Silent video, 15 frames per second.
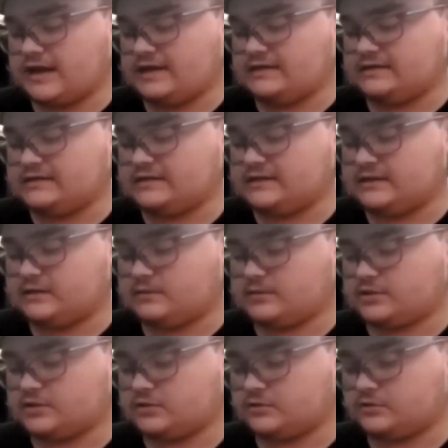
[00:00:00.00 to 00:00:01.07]
has the
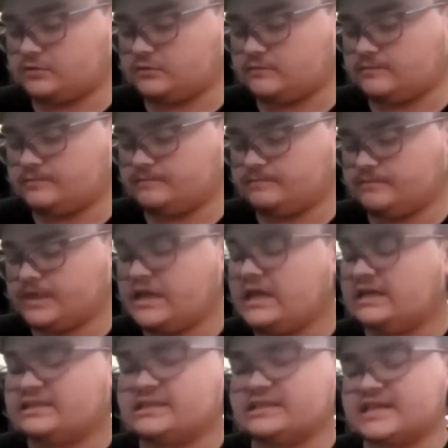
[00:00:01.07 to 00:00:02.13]
original.
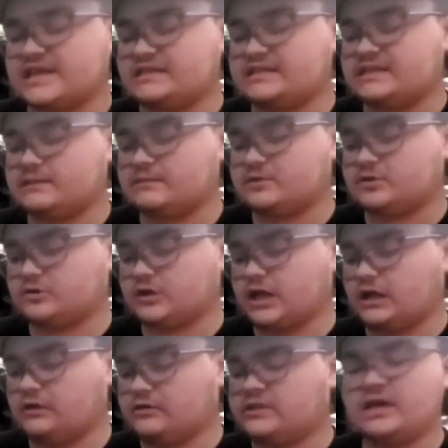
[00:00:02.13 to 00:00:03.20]
It says it has the original
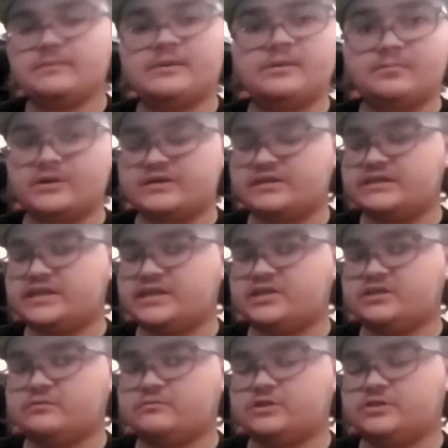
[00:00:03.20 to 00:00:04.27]
color timing
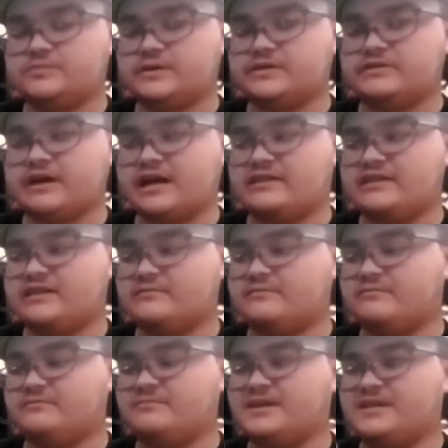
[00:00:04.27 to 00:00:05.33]
presentation, which basically I think
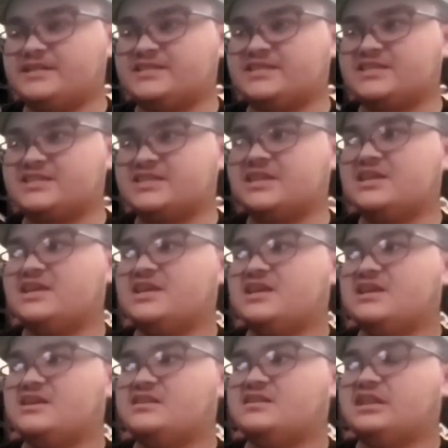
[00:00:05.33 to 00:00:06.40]
it means just
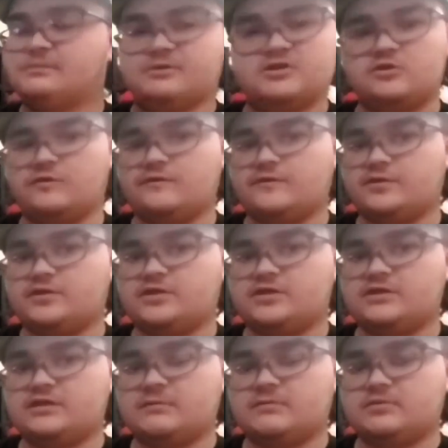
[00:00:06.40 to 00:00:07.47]
the original
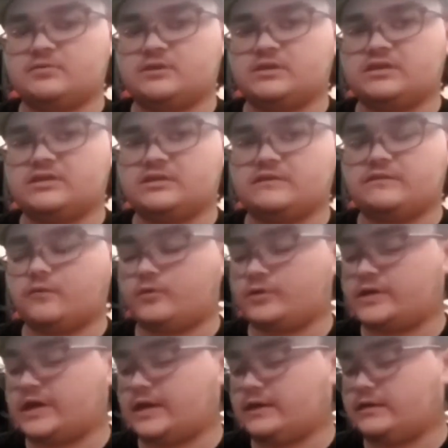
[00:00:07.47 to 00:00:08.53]
version that was released on
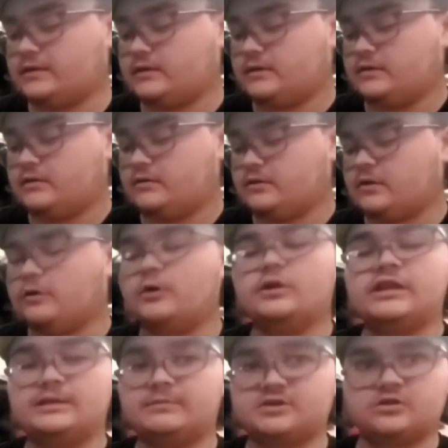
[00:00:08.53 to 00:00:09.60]
4K, or
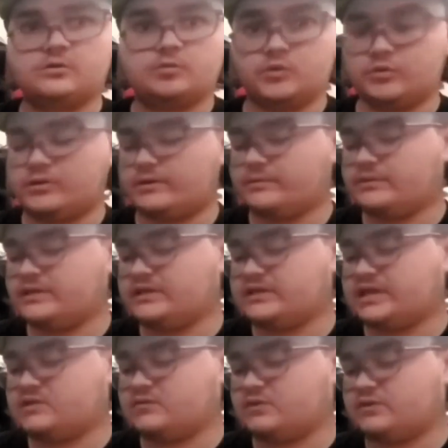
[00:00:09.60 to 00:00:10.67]
the original Blu-ray release,
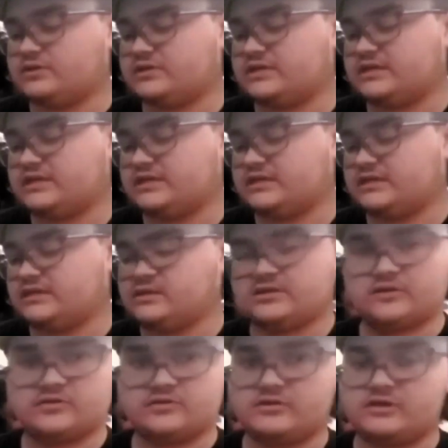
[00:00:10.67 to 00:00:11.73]
as well as the
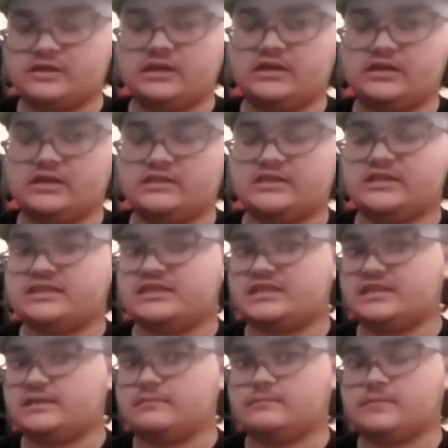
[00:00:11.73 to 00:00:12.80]
this also contains
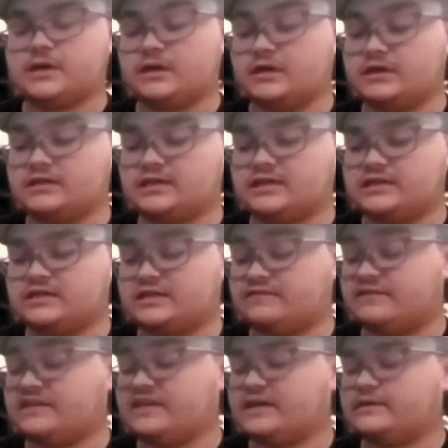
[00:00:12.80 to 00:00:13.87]
the extended
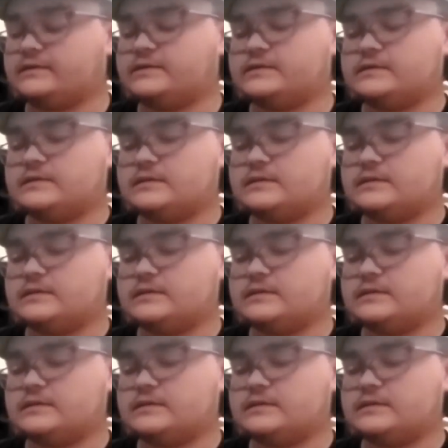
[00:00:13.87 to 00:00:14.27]
TV cut.